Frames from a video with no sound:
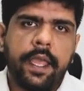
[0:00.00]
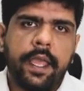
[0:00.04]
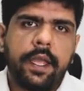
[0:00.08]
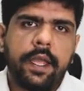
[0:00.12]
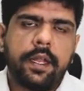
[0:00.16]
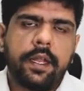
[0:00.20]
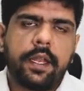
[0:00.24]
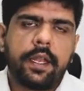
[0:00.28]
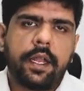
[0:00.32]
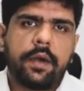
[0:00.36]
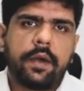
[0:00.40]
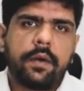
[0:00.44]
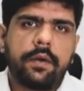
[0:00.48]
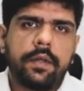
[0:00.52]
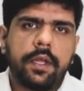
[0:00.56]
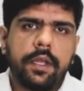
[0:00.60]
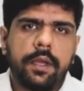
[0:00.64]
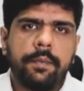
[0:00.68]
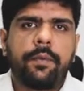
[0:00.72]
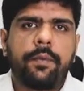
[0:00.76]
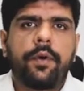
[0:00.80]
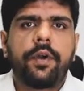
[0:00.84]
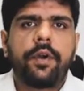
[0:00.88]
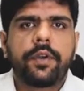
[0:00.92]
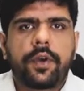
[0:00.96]
Now,
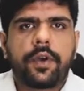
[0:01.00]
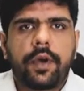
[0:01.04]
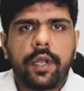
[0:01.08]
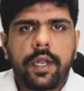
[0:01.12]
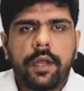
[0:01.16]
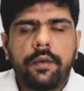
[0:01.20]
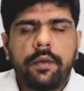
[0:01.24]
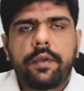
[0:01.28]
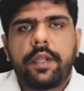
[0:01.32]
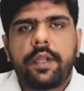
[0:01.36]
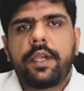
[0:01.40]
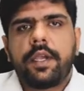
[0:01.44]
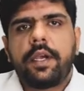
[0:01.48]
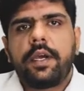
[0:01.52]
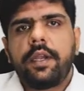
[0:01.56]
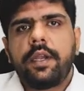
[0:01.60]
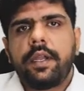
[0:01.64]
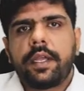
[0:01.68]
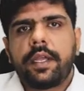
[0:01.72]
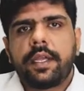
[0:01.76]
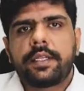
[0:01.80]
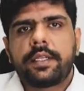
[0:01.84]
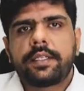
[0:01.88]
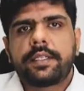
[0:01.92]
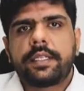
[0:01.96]
important call out here
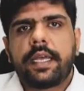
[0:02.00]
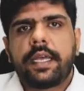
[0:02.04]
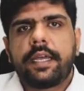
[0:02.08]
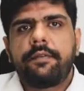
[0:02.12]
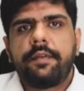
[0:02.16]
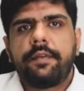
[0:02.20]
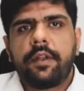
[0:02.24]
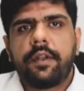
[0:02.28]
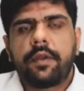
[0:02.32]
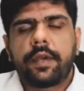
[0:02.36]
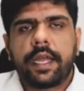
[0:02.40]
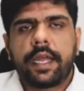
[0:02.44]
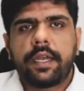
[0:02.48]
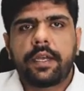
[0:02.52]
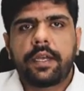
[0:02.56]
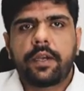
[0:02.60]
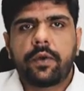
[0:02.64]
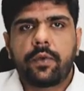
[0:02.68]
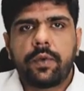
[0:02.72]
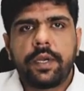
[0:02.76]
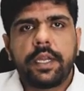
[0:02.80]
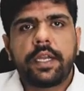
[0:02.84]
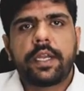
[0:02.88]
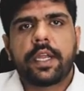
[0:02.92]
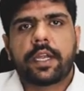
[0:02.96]
is that we look at
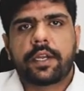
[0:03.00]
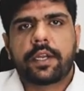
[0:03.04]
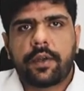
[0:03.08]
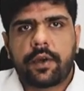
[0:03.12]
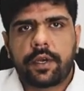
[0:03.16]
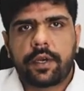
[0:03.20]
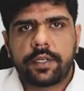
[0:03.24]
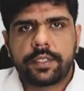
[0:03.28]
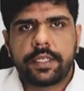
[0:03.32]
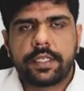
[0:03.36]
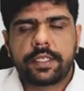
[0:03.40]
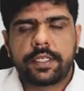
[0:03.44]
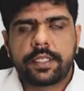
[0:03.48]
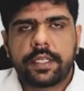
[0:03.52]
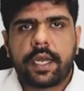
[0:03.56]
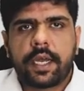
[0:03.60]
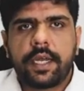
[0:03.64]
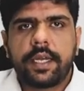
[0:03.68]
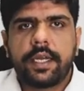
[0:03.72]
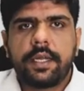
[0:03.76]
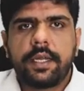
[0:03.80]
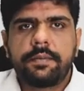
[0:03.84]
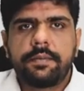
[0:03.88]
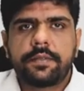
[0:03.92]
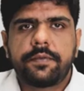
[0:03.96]
only technology
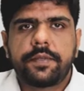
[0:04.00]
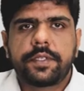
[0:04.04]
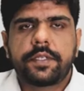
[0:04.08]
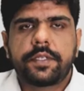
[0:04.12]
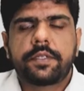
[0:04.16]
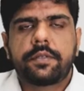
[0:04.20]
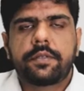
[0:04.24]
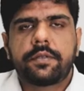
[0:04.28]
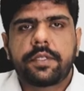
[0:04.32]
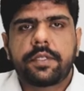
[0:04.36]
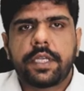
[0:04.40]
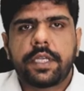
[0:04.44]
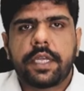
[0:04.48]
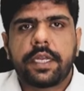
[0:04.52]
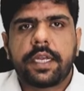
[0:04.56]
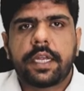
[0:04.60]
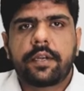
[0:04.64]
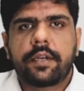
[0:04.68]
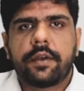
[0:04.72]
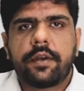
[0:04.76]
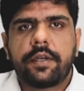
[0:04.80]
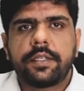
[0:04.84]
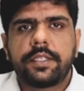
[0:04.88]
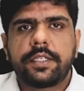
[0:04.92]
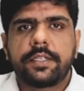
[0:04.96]
startups, which is to say,
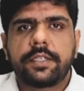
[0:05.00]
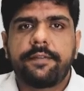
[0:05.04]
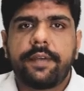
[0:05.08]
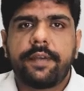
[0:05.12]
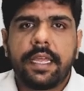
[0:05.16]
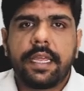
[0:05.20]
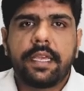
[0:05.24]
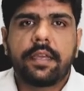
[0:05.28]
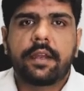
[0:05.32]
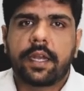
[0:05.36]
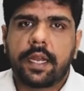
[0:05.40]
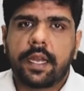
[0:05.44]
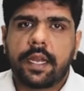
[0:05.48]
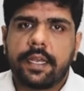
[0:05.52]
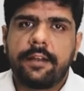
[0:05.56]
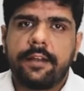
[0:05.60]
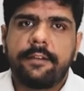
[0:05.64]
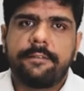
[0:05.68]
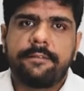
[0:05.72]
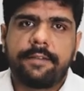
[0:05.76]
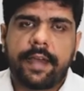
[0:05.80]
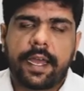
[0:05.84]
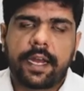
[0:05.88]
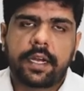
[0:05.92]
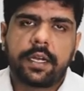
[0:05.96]
technology is a very critical
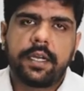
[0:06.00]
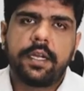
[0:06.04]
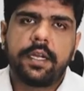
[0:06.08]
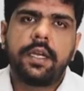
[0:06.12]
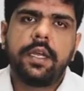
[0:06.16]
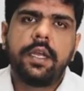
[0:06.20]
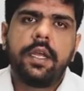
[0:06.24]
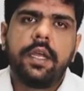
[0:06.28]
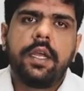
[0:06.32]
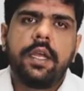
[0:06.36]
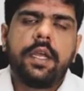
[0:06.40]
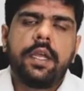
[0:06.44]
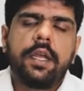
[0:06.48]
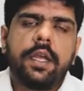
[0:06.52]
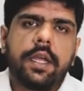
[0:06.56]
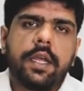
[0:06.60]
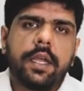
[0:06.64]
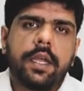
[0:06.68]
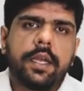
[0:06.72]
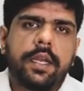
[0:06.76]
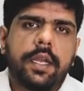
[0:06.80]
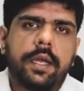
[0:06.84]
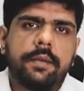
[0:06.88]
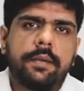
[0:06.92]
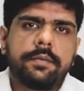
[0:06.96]
factor
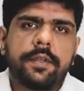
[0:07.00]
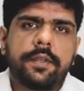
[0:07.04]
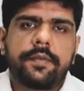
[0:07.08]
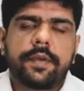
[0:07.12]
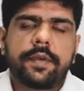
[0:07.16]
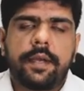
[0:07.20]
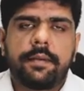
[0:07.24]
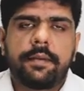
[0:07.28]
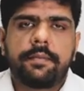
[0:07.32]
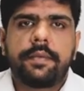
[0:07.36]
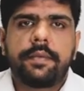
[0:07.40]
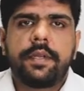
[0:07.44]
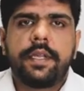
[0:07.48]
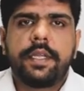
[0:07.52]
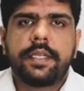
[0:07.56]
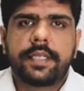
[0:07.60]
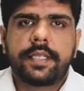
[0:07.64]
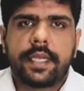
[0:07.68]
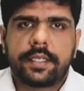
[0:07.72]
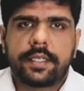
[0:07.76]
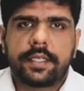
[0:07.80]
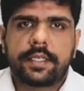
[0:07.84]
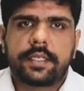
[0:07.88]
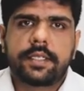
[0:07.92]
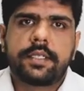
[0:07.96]
in terms of companies'
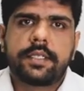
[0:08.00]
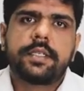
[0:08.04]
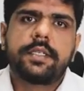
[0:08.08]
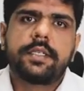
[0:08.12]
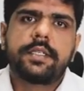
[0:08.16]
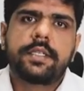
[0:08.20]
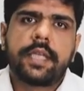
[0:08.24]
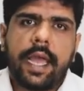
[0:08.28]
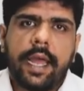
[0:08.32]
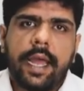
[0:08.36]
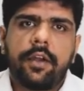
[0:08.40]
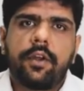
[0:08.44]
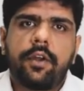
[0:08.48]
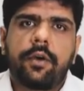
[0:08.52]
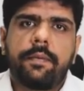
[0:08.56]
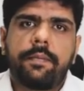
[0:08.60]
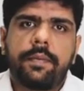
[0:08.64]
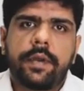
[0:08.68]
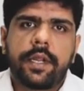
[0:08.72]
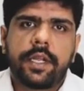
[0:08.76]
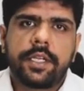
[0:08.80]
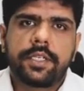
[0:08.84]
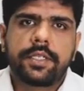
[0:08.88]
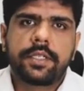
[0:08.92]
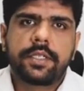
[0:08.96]
existence and
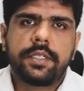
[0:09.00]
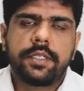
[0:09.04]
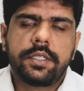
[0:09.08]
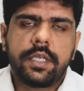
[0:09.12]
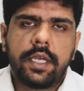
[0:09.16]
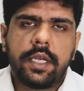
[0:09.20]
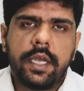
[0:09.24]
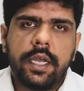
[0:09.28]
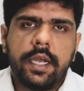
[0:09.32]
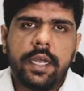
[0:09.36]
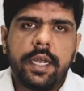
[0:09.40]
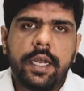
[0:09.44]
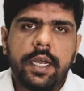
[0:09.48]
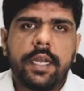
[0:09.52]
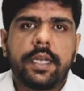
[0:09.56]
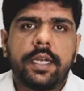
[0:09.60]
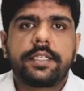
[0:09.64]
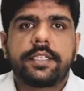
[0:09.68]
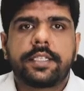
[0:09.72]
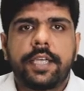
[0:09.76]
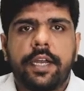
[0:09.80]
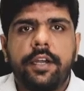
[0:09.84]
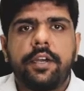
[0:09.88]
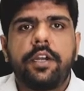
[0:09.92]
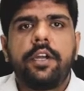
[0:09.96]
operations. It is
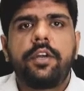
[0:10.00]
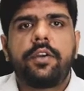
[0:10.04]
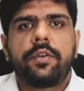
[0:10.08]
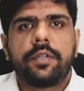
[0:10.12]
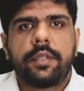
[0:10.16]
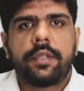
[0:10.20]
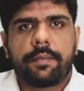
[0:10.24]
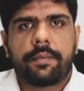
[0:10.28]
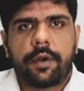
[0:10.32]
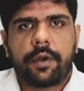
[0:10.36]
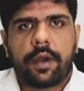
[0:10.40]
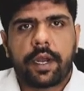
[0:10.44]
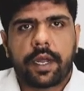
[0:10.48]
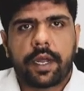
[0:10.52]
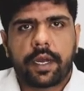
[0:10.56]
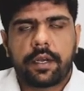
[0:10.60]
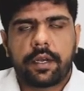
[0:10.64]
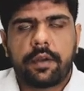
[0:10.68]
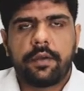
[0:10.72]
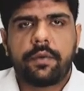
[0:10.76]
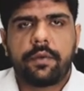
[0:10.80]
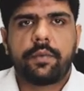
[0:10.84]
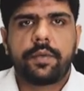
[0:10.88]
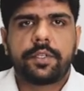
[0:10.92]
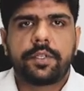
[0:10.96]
central to the product,
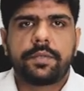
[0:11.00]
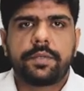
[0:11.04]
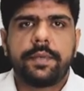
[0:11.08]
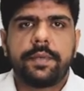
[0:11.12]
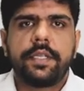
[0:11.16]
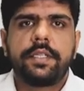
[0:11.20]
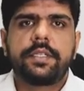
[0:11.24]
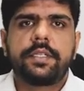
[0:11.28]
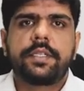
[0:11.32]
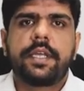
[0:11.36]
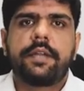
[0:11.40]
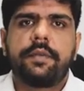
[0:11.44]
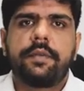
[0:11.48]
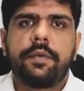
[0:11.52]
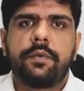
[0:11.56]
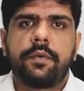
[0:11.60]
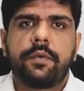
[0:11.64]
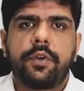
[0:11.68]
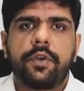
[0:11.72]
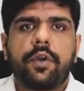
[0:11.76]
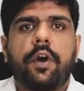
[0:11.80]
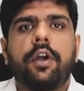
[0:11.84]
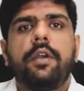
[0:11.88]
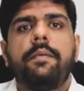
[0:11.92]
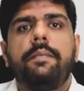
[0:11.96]
which means that we would
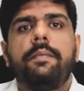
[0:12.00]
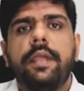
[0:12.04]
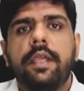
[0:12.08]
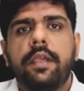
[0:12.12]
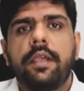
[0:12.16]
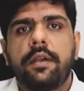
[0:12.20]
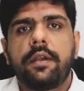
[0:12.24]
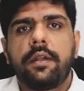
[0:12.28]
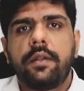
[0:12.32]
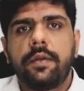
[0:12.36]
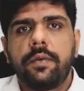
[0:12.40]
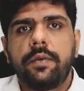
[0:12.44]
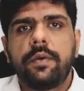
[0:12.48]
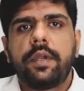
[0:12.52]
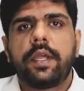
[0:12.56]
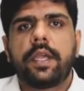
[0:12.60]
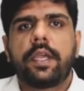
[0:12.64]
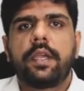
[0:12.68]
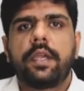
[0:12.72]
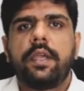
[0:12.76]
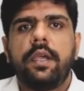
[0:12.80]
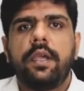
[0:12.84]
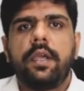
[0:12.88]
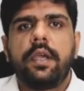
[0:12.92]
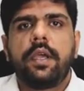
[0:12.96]
not be
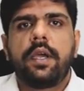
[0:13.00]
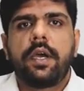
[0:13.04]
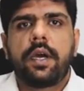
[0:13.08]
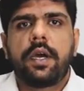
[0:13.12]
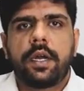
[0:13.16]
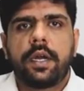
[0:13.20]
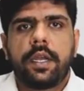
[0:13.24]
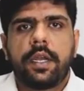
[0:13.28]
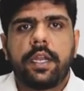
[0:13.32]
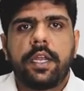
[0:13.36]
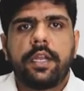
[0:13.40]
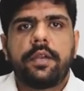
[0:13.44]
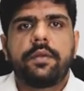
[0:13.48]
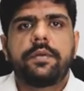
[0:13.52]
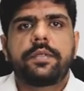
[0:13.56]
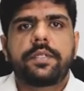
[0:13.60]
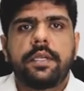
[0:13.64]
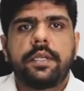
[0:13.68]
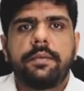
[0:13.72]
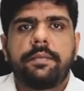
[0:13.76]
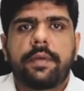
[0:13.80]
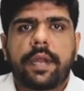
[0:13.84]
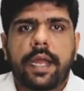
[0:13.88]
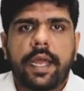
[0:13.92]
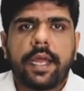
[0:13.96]
including a
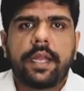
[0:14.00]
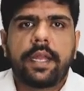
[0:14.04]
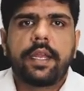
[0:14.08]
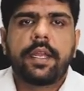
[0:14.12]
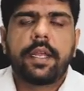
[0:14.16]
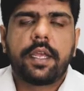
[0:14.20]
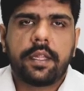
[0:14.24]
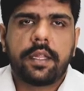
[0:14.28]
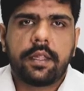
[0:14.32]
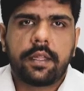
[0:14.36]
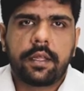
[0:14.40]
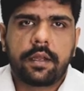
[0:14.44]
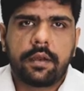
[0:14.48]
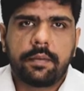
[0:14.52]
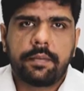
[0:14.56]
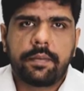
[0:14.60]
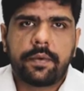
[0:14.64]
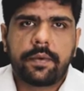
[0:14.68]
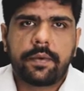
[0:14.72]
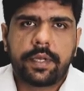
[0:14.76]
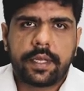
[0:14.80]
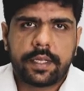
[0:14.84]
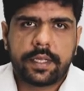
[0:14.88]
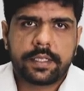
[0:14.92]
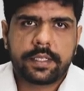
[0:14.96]
D2C brand in the
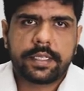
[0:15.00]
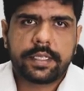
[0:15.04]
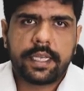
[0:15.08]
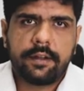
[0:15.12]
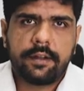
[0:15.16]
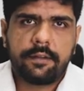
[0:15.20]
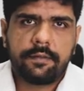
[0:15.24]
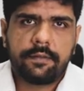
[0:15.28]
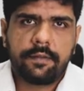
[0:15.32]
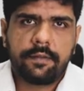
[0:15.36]
report itself.